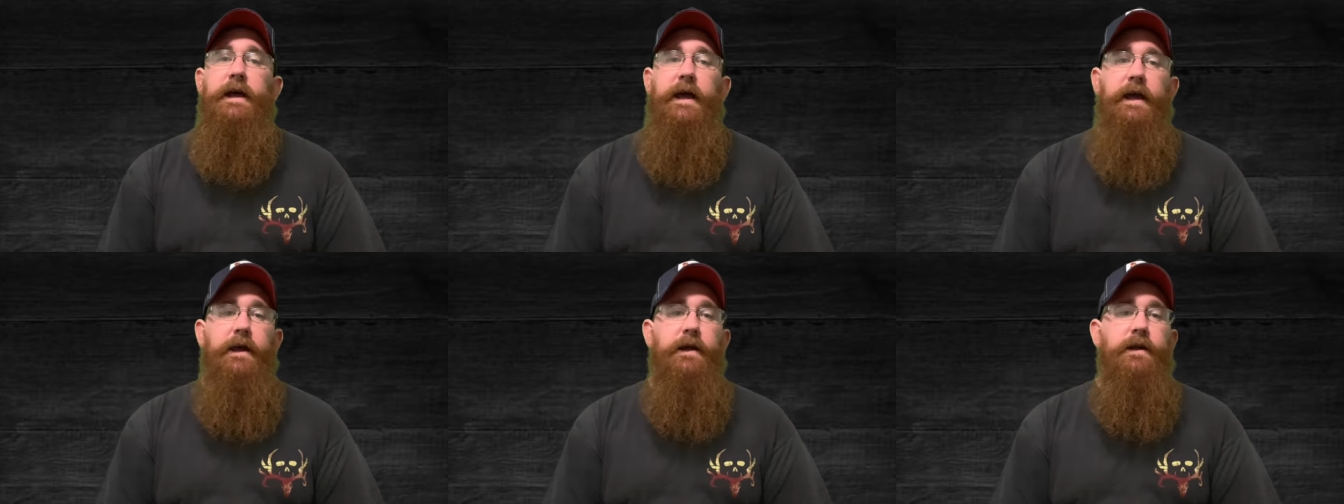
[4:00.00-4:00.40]

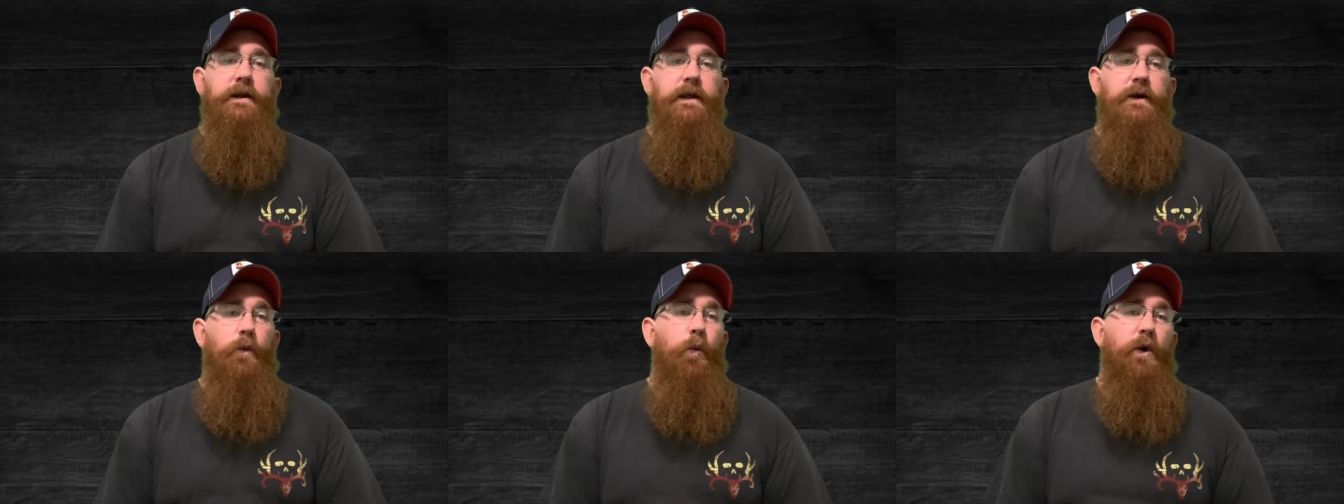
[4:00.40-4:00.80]
and
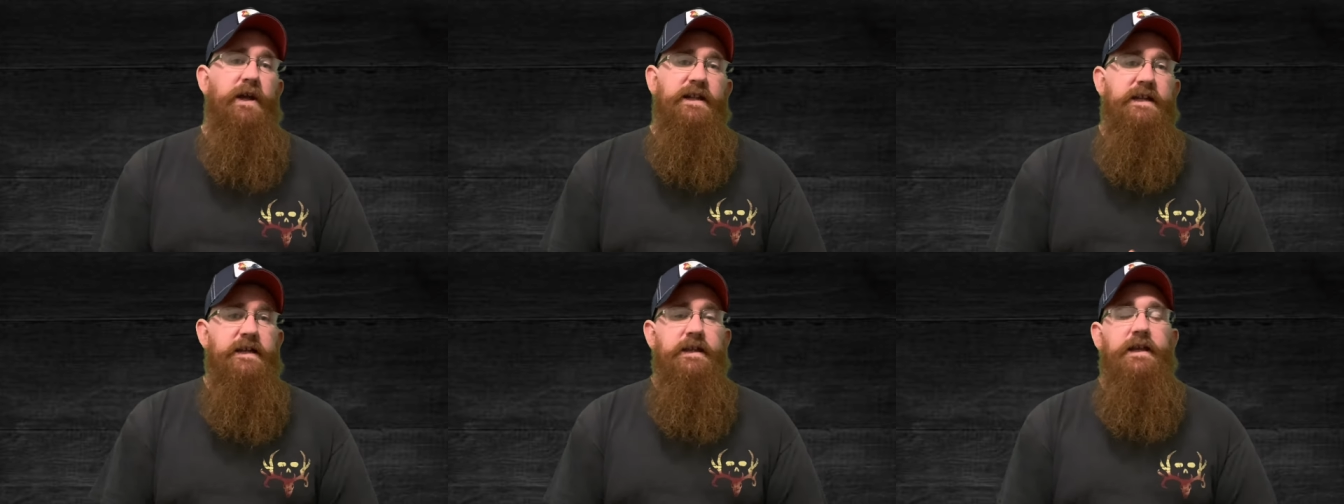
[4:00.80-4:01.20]
we
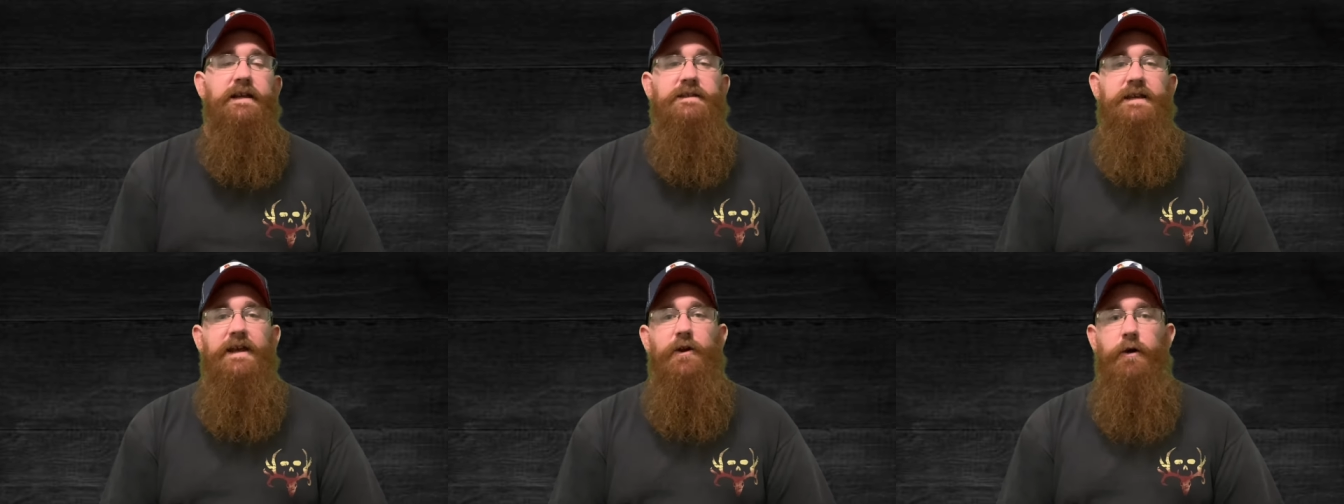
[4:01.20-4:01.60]
did
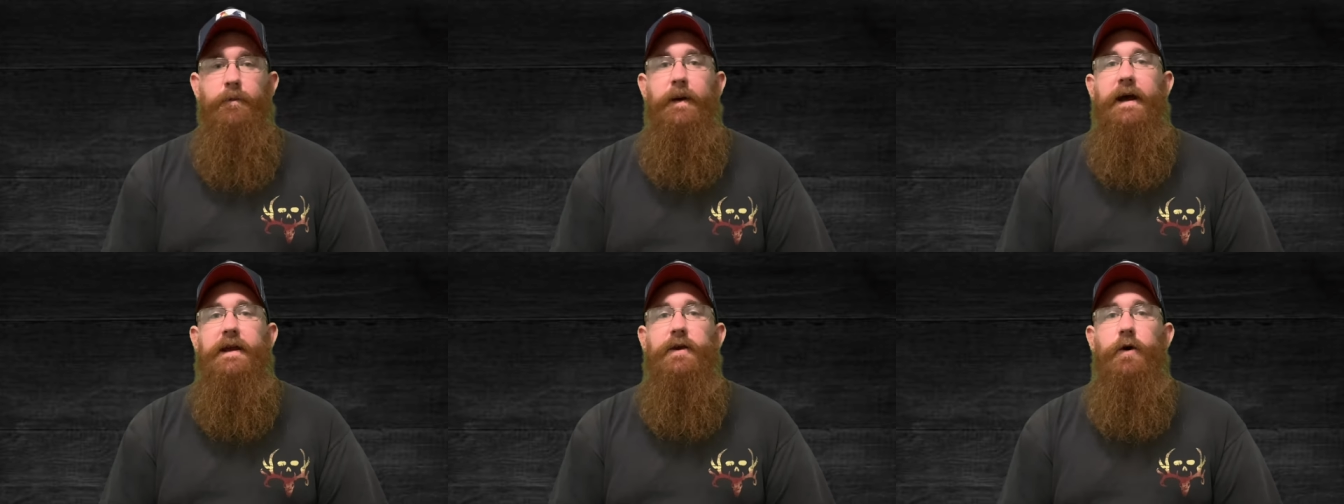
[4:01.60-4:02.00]
this in our
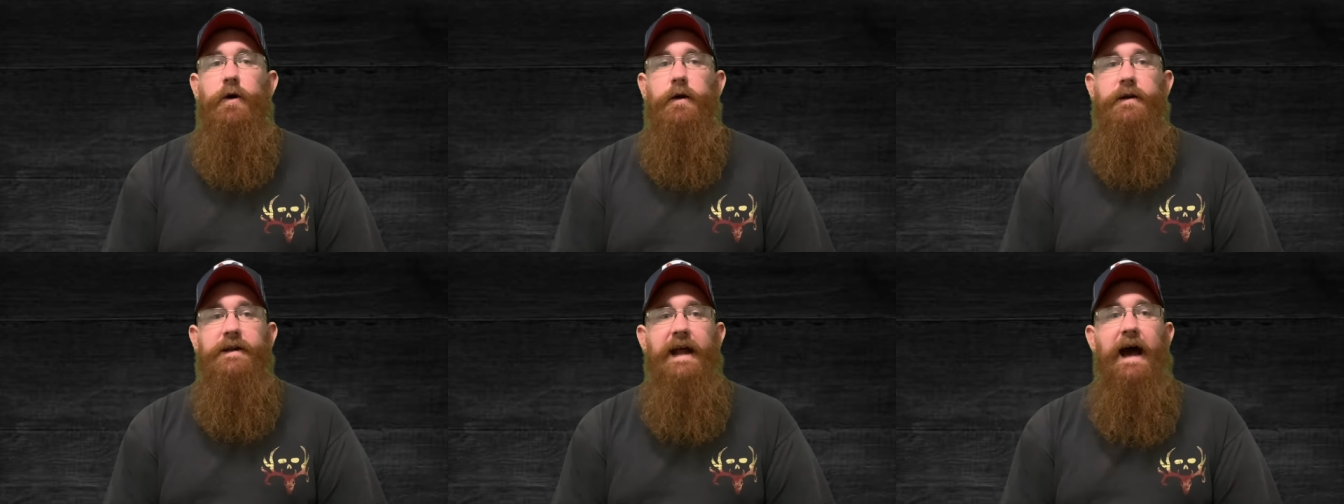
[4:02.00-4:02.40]

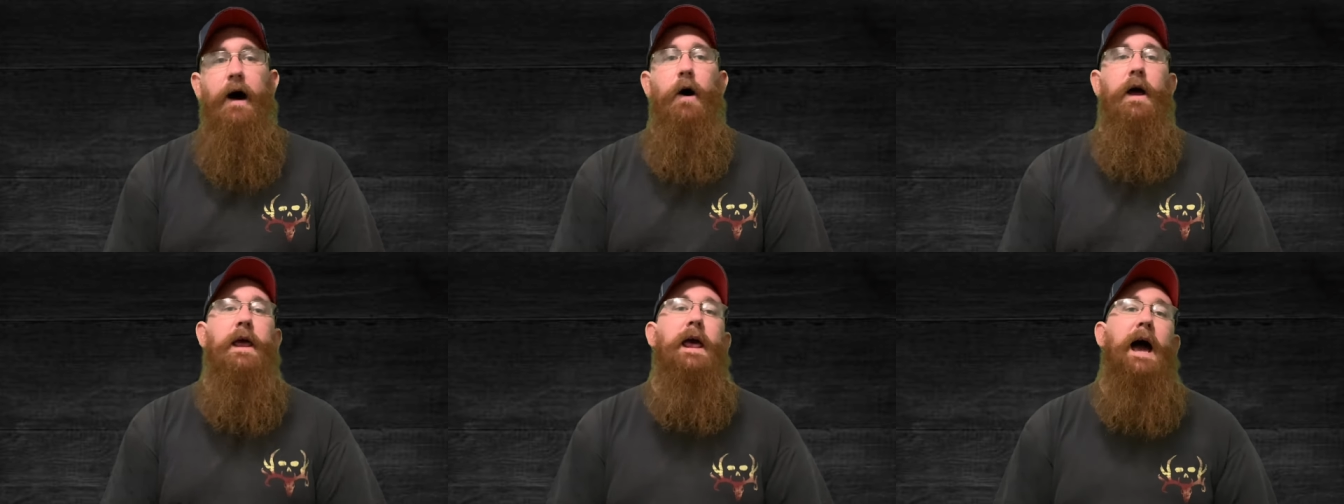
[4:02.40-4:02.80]
backyard.
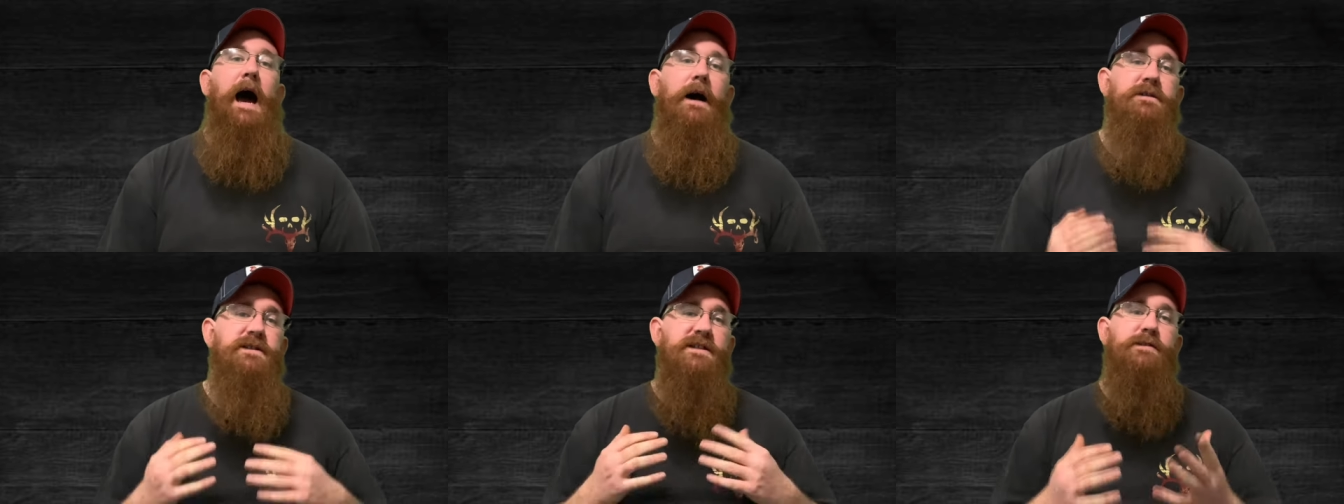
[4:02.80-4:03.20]
Now,
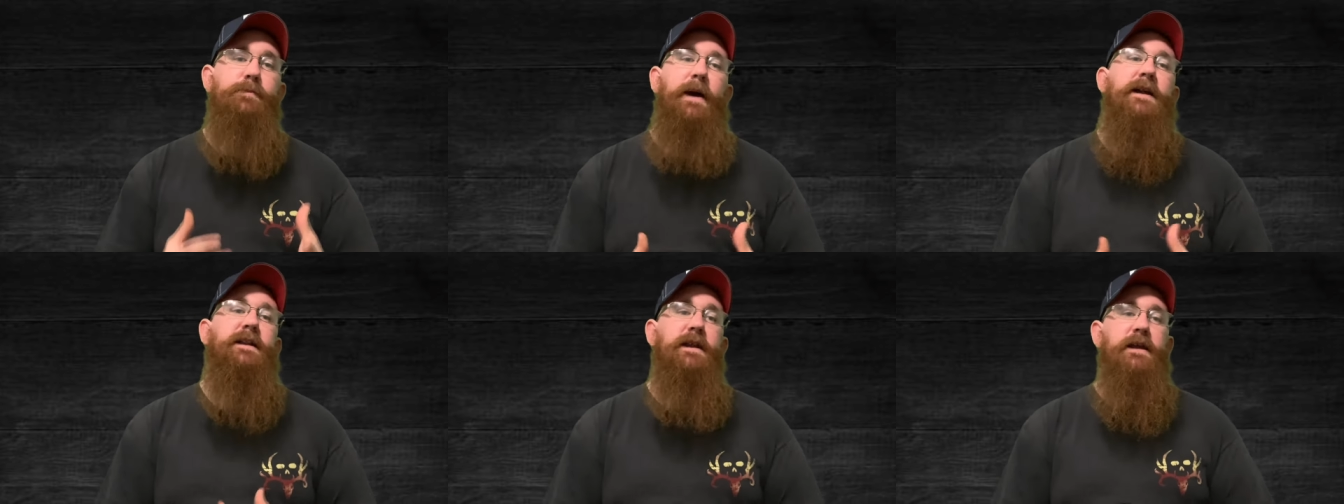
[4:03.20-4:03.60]
I was
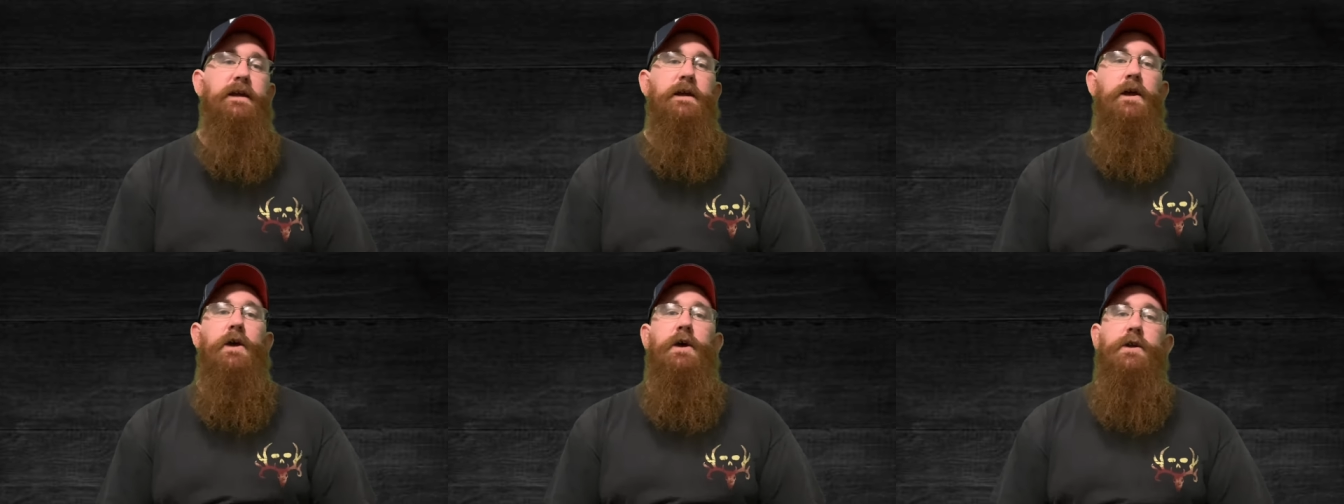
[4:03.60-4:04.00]

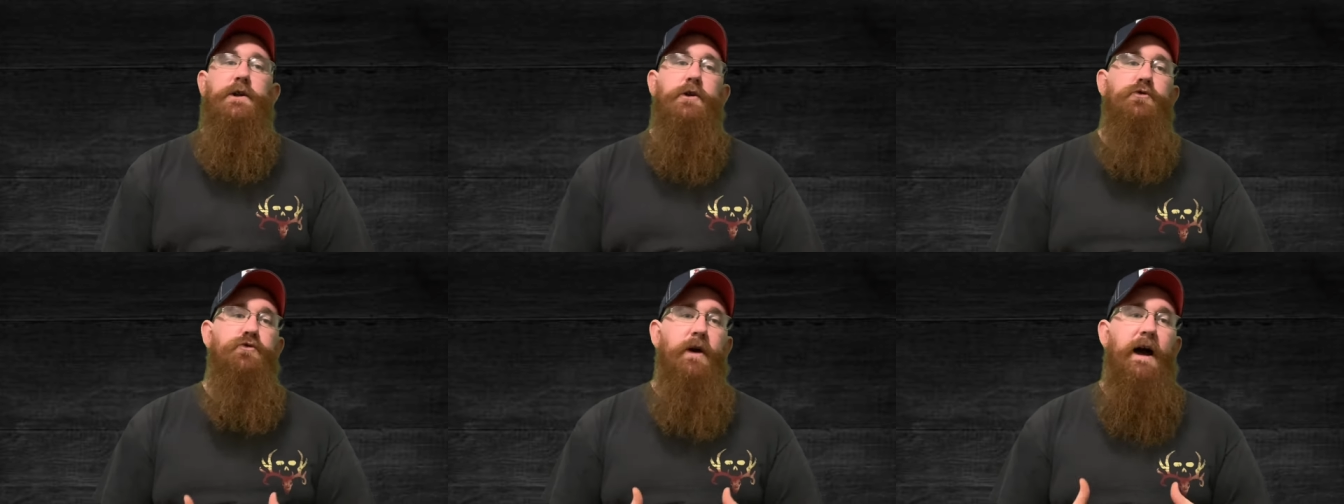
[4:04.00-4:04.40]
expecting
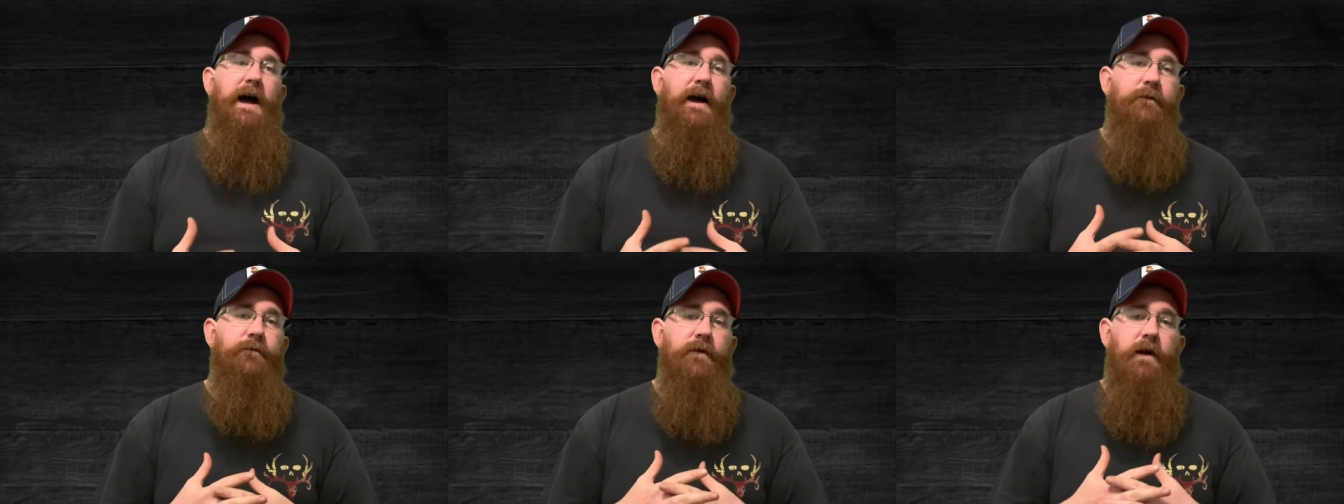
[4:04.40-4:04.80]
to
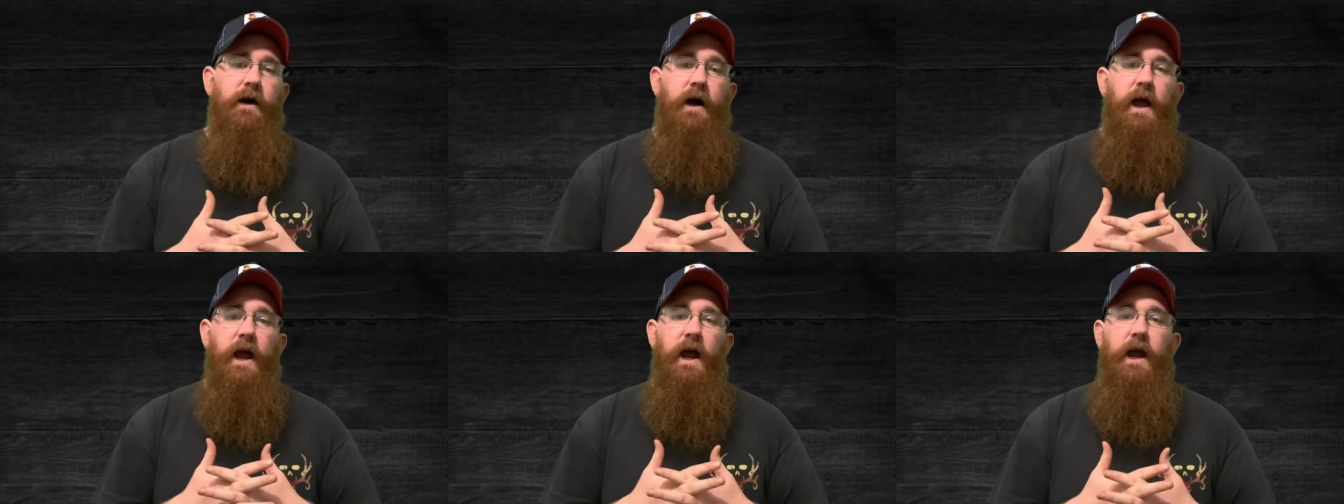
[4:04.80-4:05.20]
drive
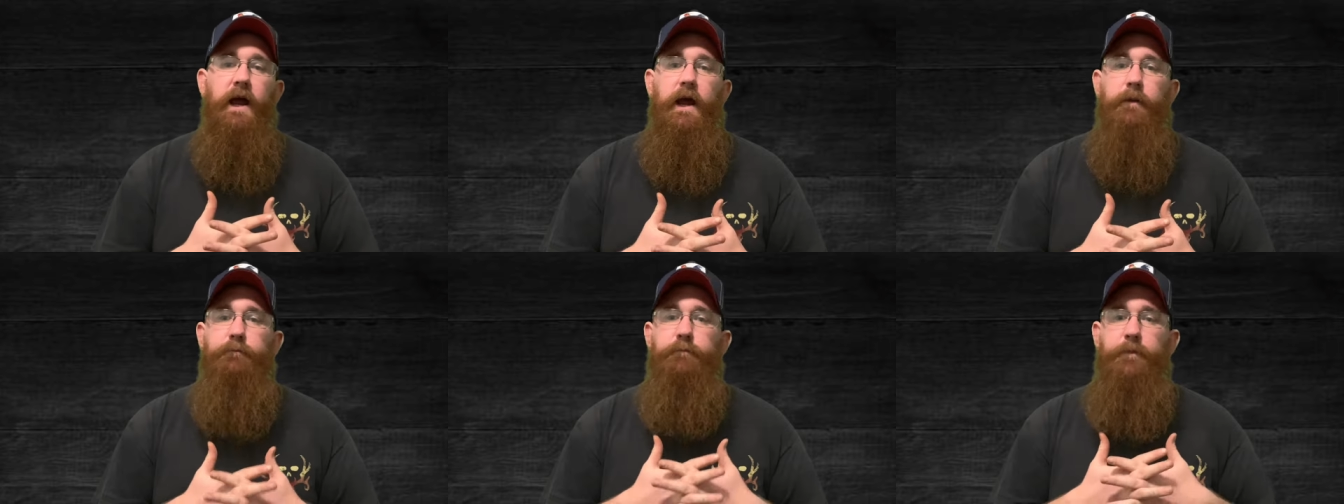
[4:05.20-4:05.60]

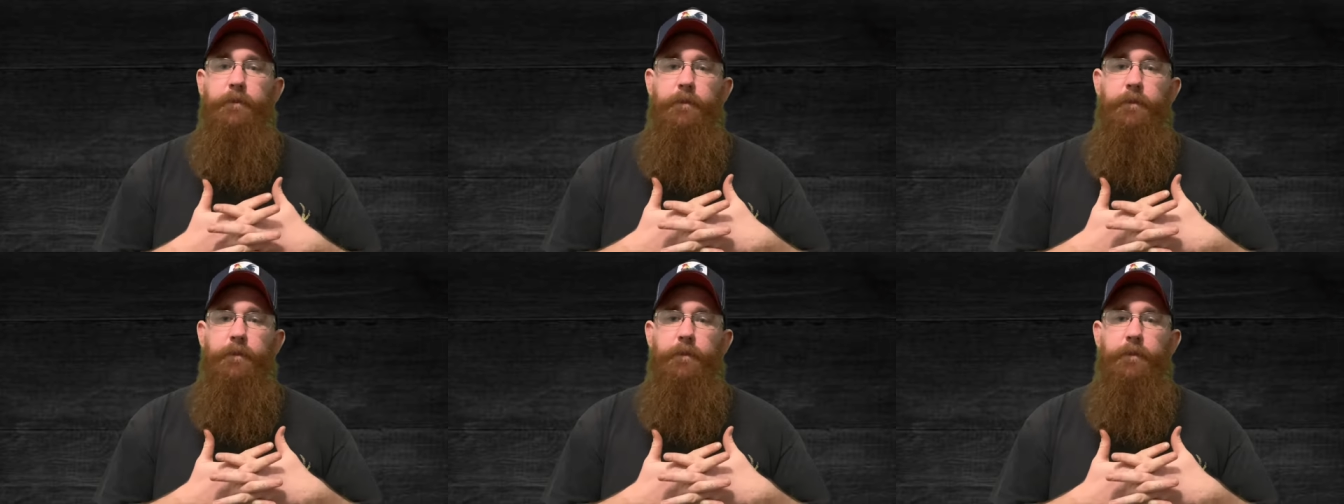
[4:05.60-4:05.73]
a